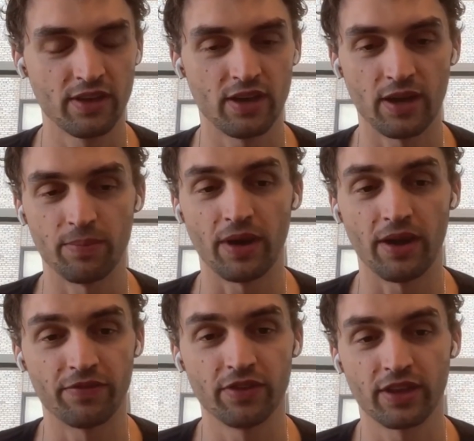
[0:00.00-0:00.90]
I
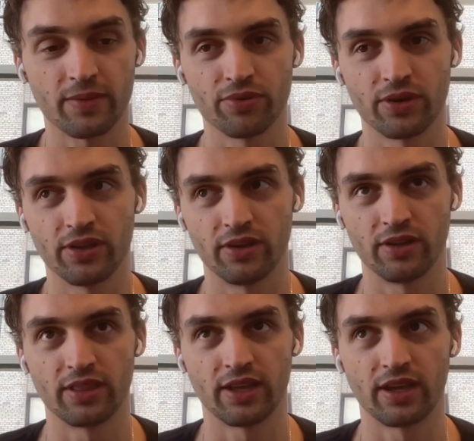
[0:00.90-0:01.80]
feel like I'm pretty good at
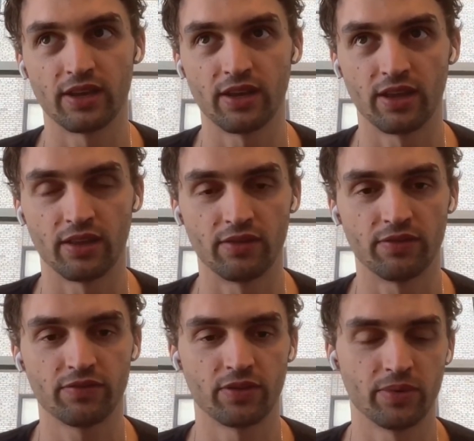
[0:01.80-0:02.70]
that, and
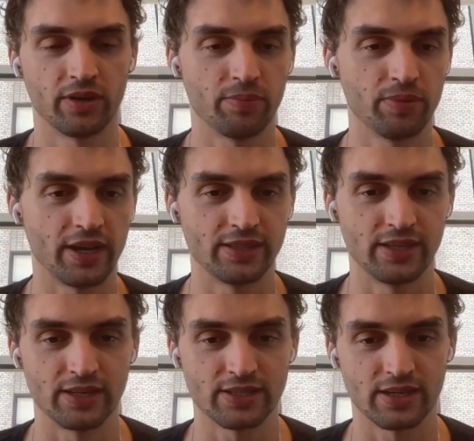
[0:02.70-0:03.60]
from an applied
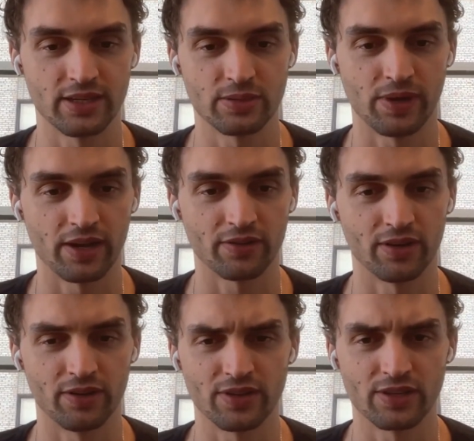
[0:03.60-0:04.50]
data science
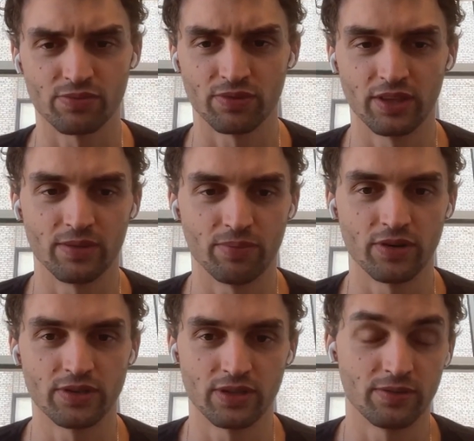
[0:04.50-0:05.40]
background, it's really
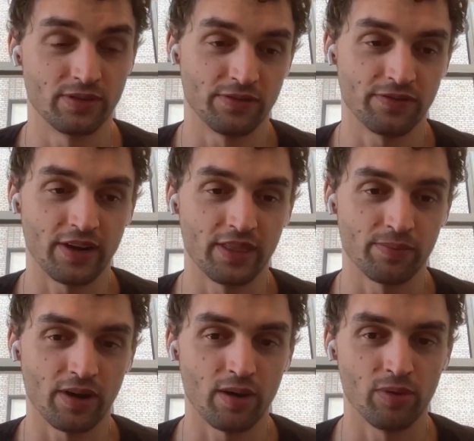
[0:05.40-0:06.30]
important to define the
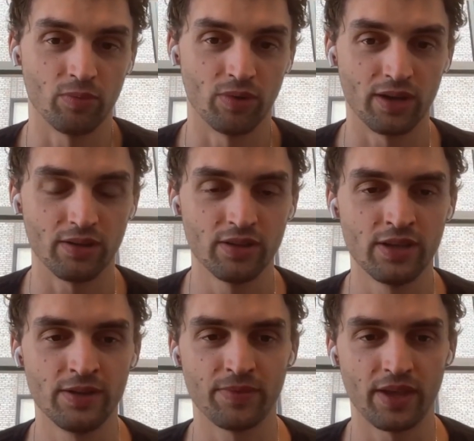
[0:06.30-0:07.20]
problem well,
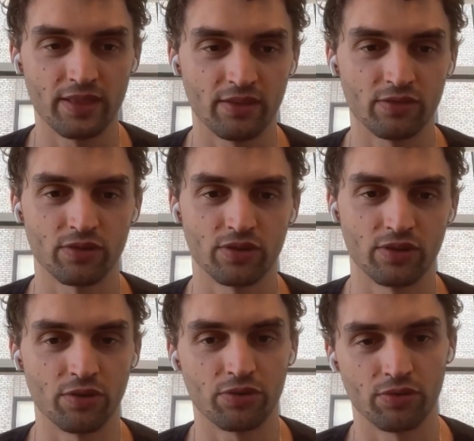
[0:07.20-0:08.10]
and then sort of
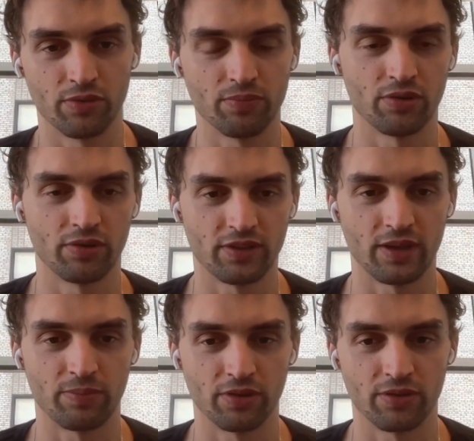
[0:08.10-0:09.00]
go through and prototype
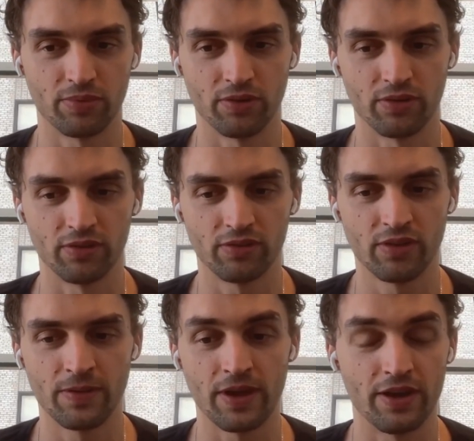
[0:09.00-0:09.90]
your components,
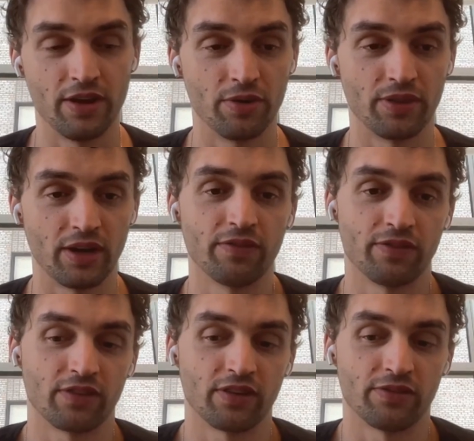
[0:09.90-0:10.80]
and know that if
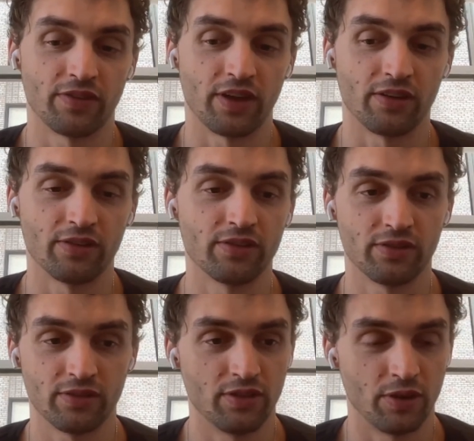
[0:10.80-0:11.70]
it's going to fail,
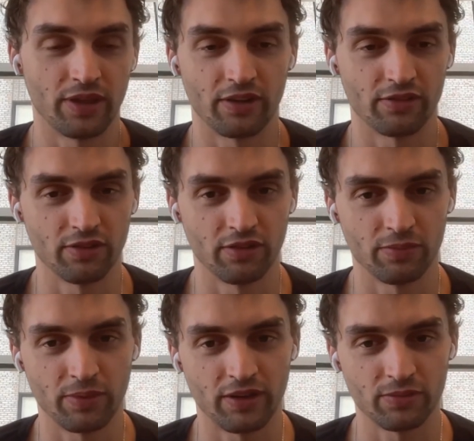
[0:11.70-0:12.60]
know that as early as
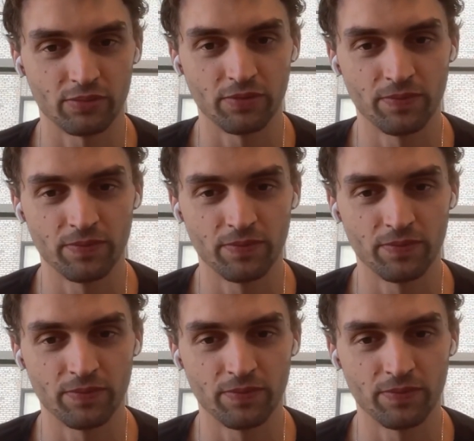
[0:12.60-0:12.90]
possible.